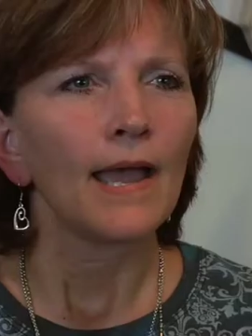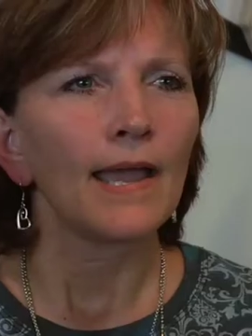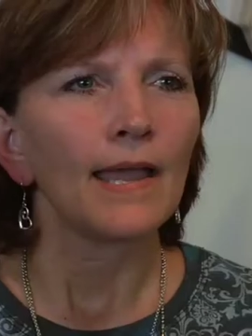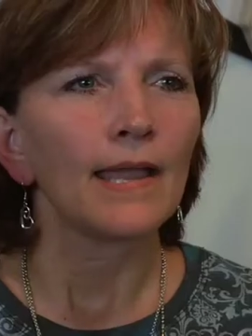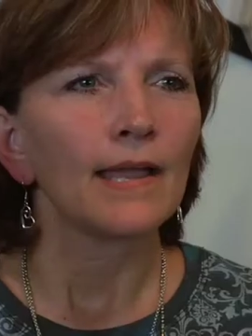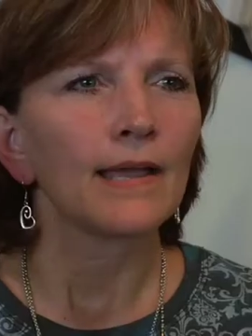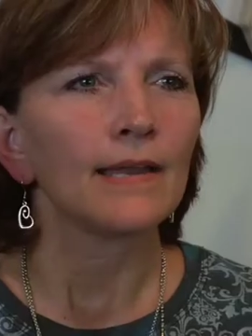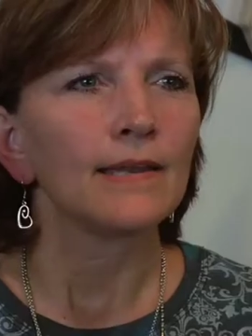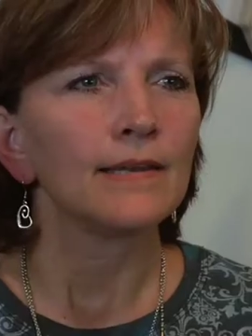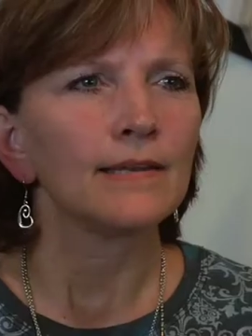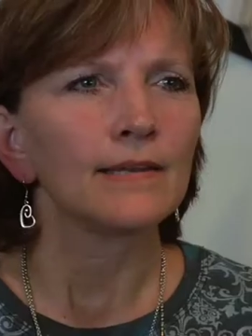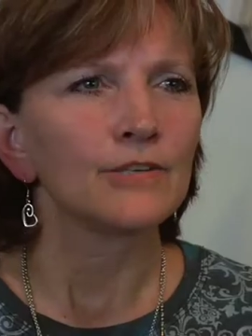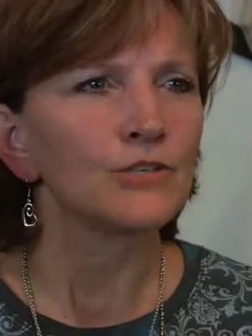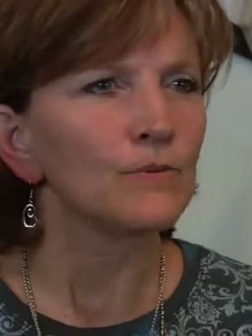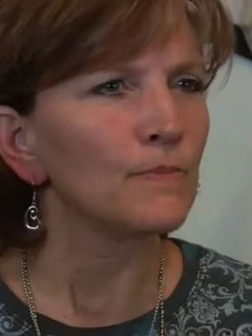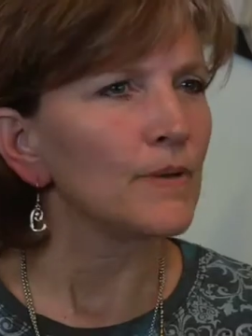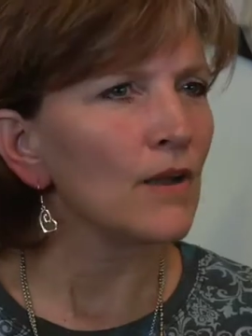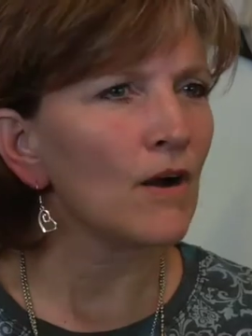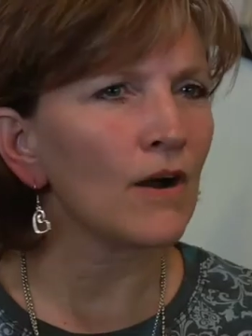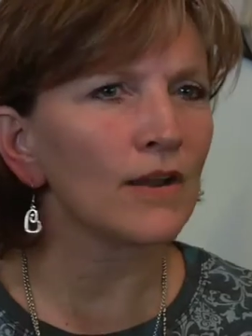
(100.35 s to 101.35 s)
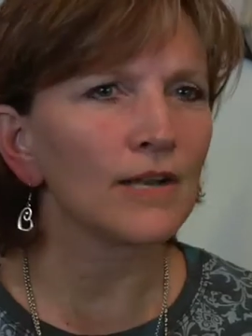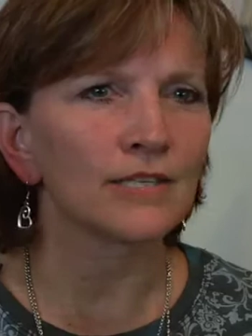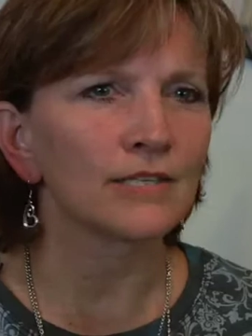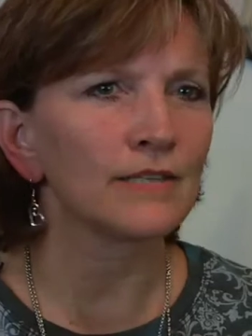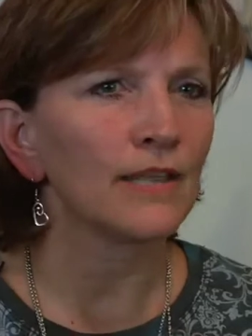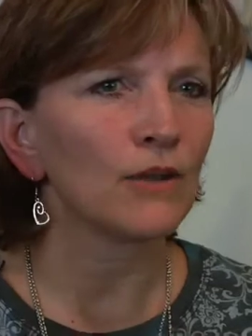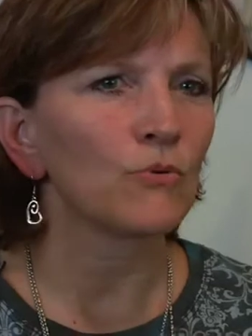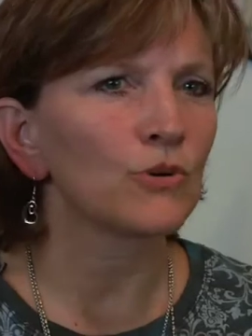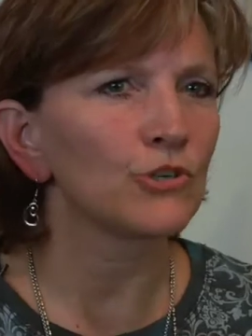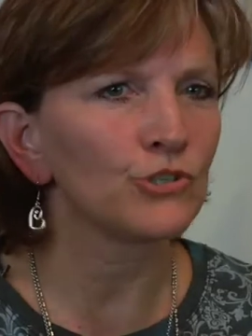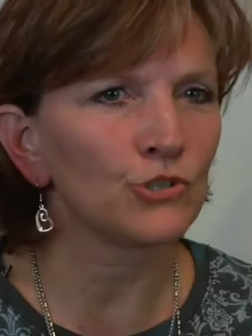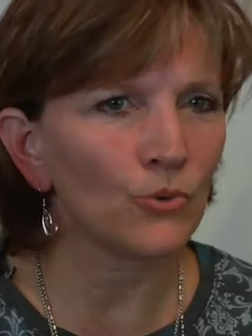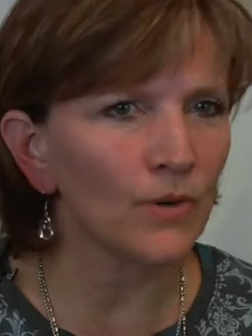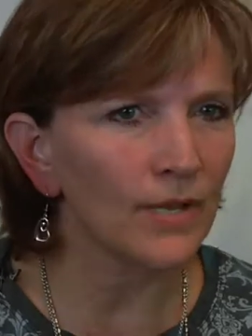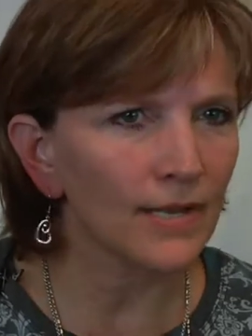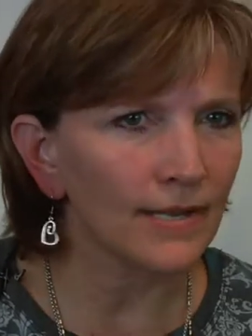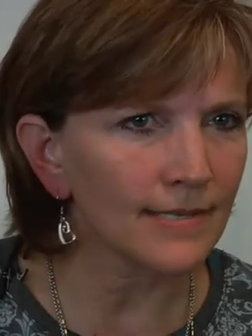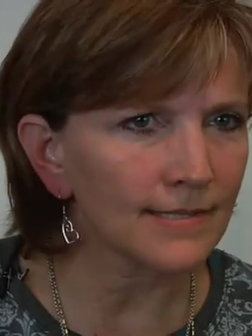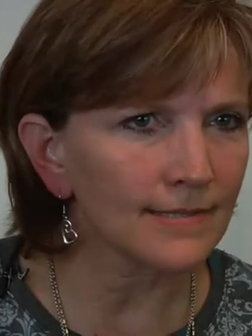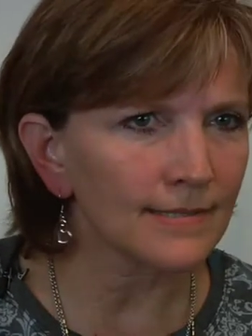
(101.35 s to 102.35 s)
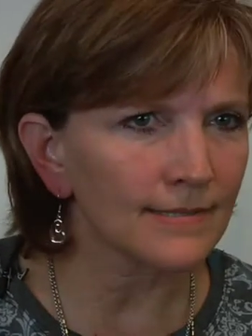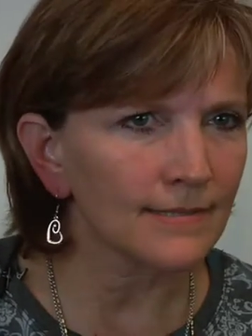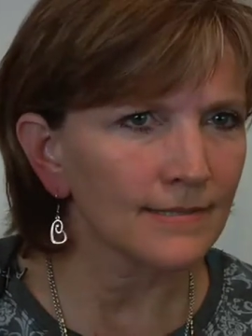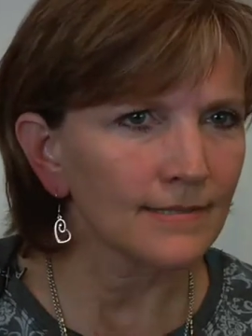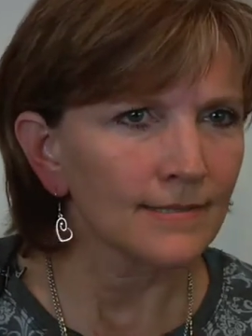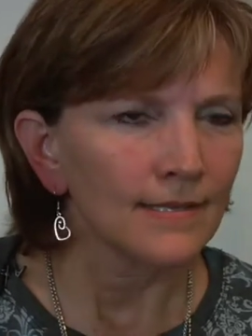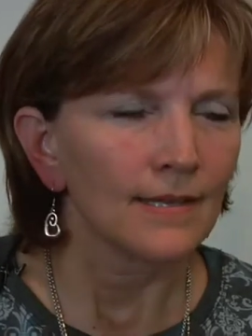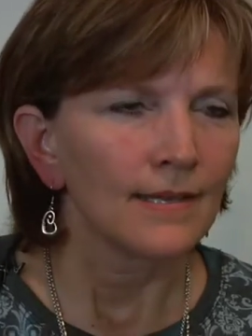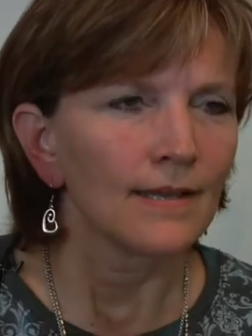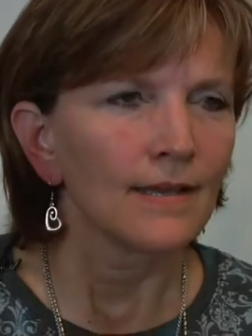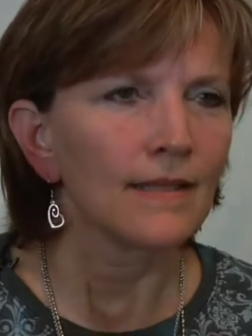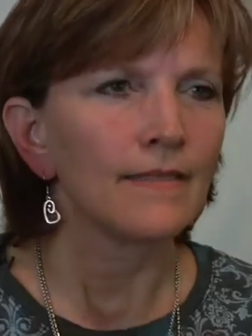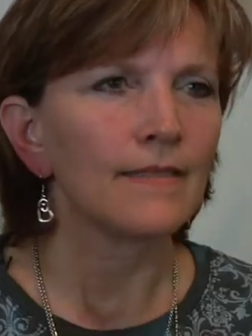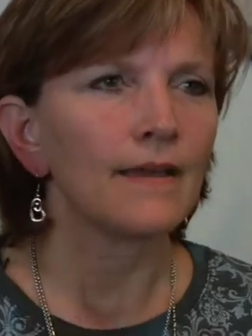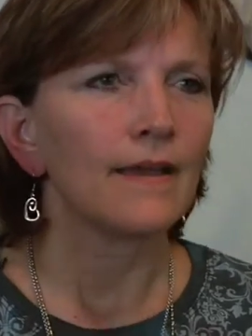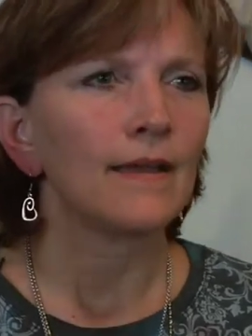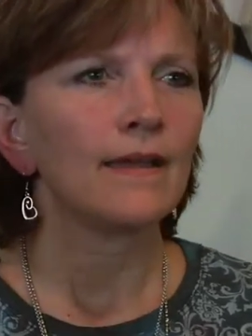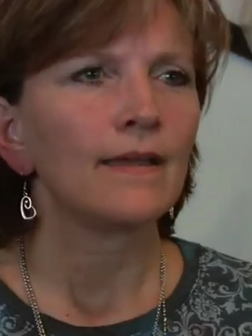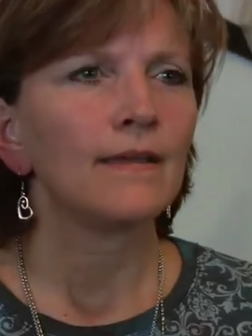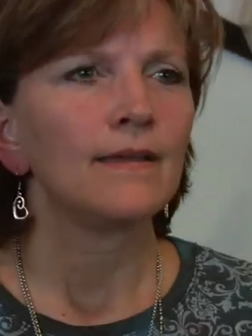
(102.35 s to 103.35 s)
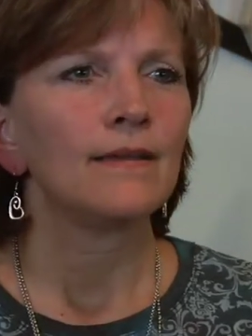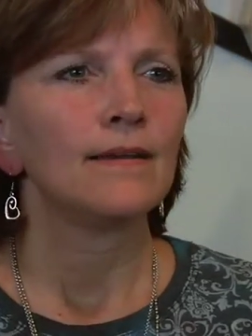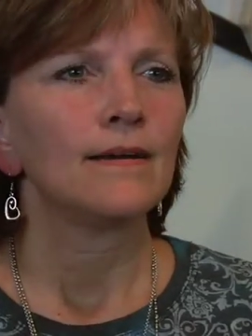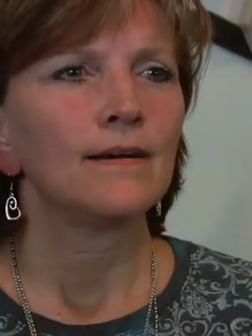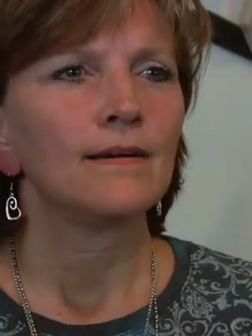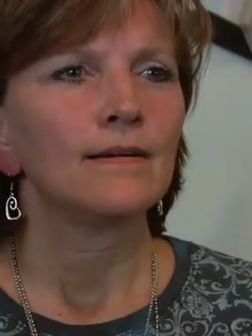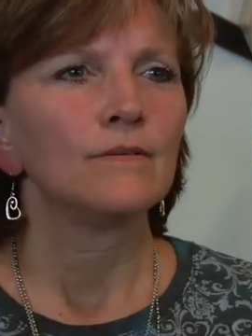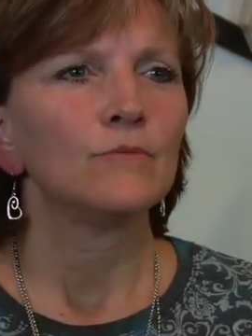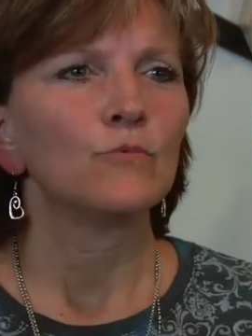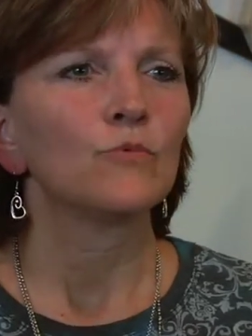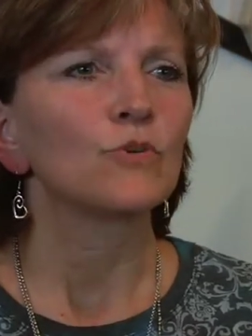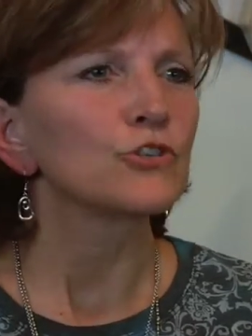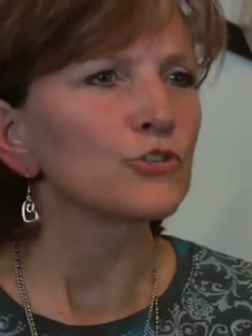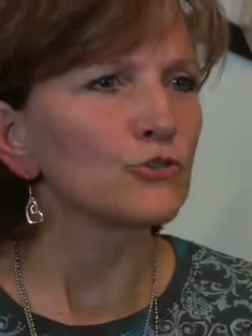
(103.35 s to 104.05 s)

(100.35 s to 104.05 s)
and to be honest, they were joyless. They were